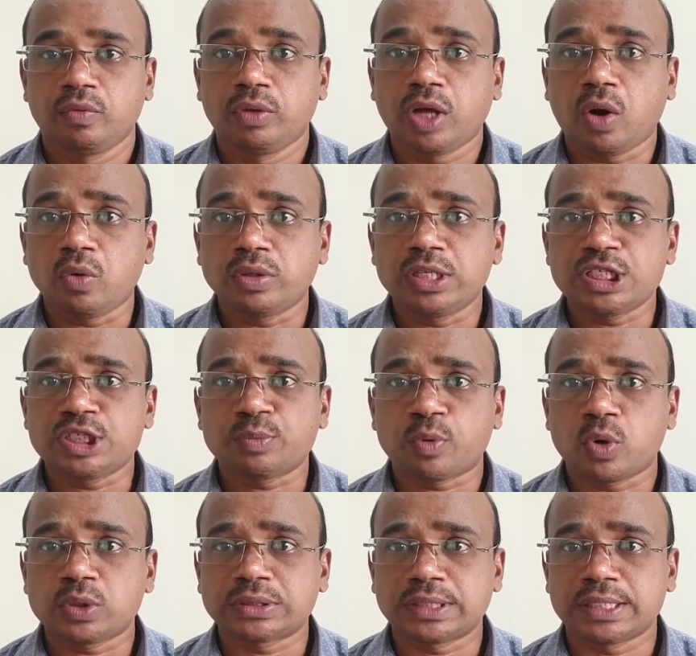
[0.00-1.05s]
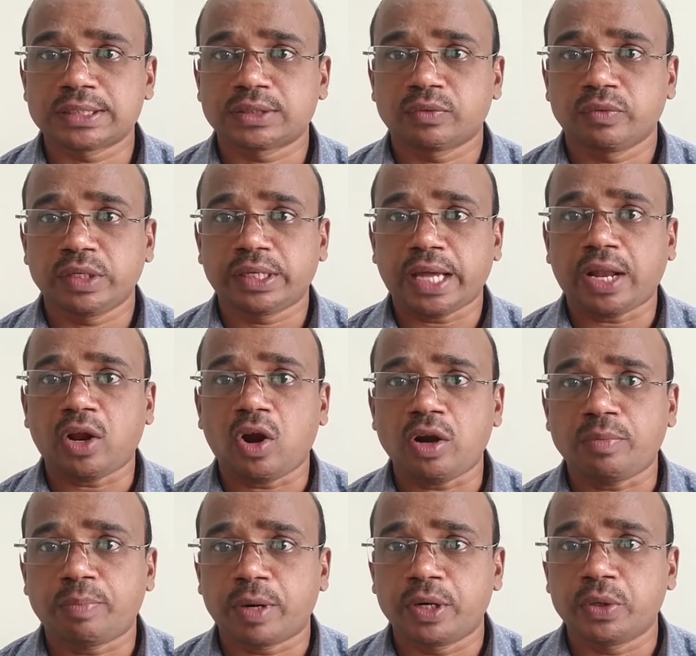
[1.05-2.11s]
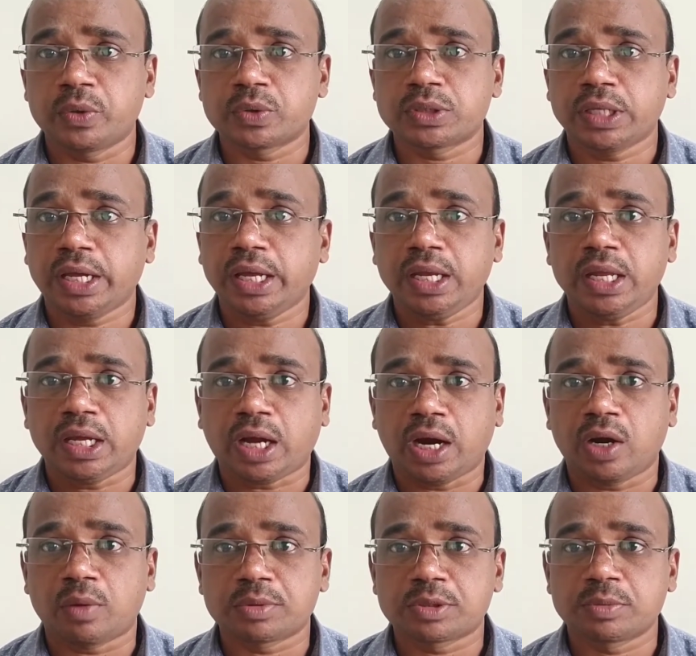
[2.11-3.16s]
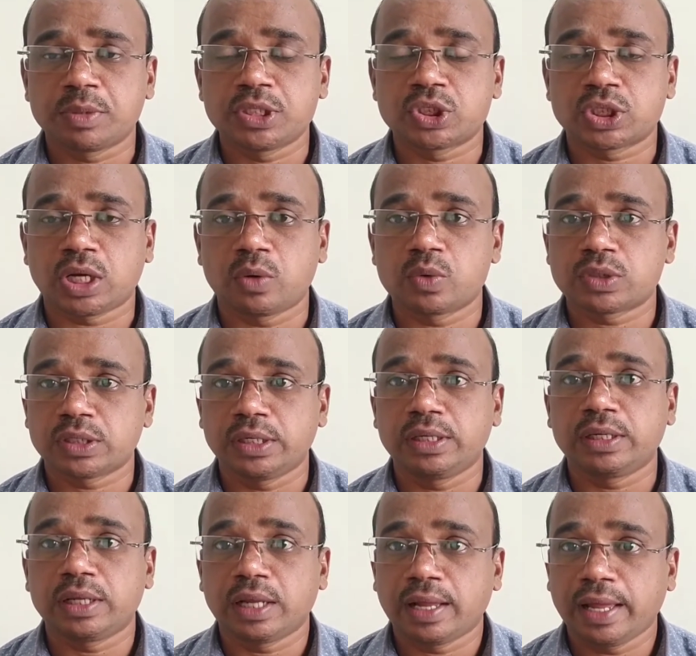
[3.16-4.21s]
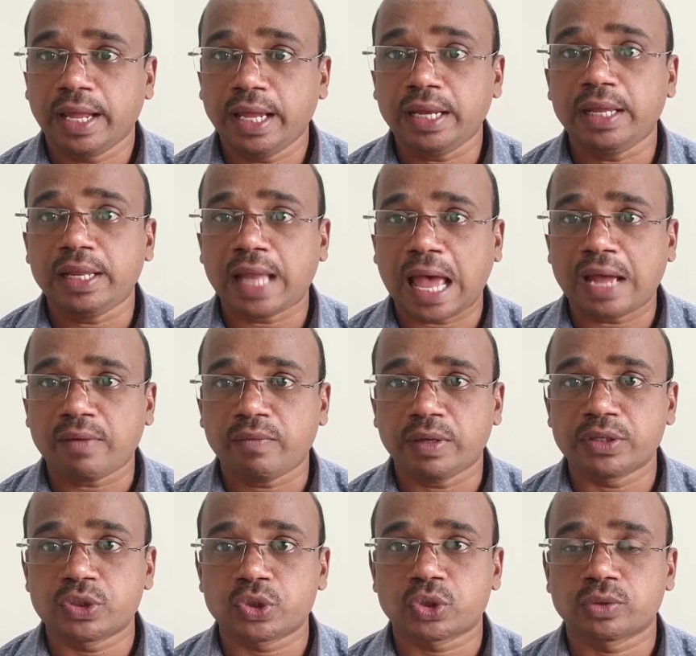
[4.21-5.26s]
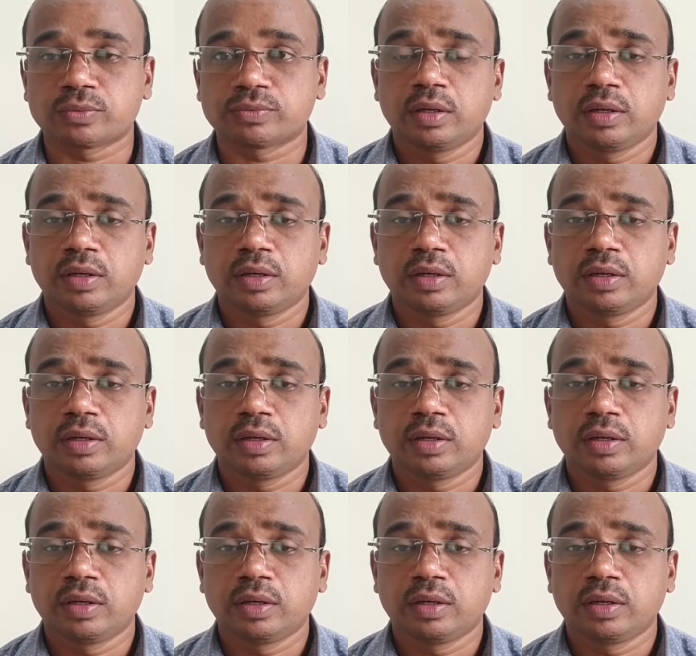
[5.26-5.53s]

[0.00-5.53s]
Without this process, we cannot produce any kind of speech sounds in any language.